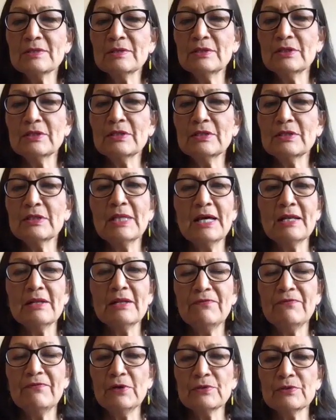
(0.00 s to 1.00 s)
look, a lot
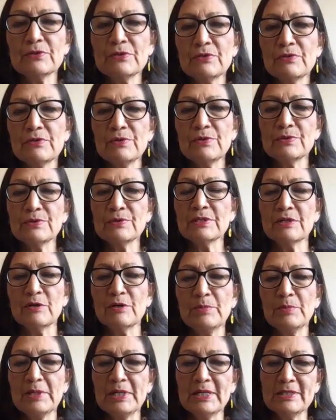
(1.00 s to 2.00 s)
of folks who use the
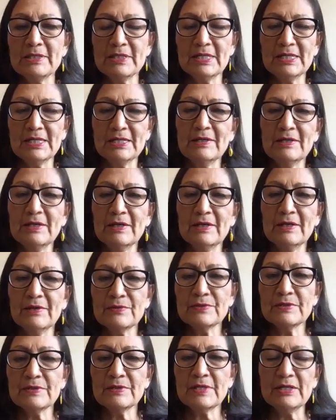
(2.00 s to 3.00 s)
urban Indian
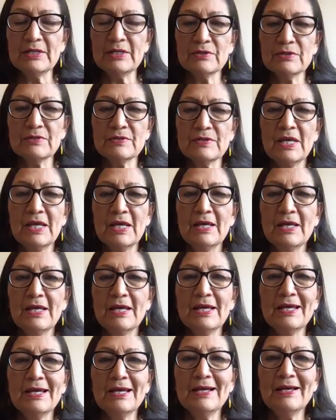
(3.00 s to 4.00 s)
health centers,
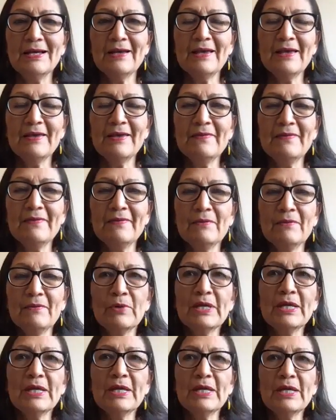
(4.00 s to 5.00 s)
and
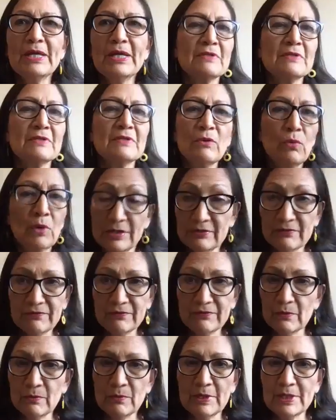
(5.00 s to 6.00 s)
we have a
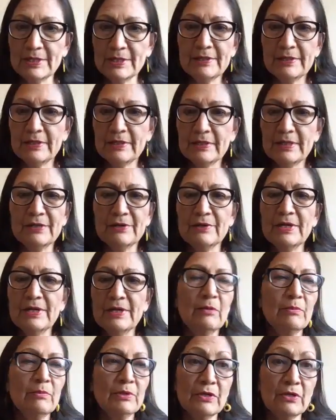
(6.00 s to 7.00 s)
wonderful one here
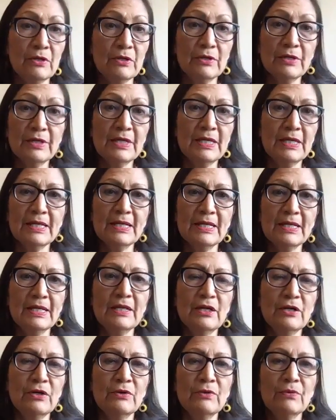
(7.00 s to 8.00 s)
in Albuquerque, and I
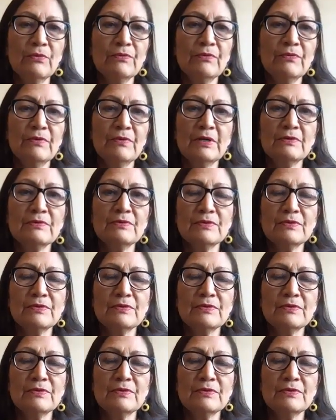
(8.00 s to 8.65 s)
know they're